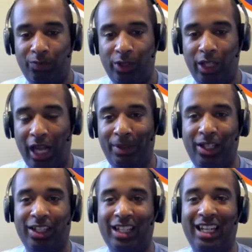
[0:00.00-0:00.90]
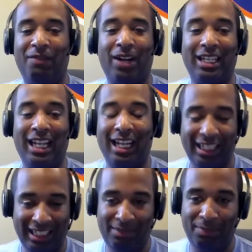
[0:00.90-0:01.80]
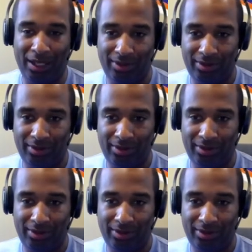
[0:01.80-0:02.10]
I'll be lucky if I get an email.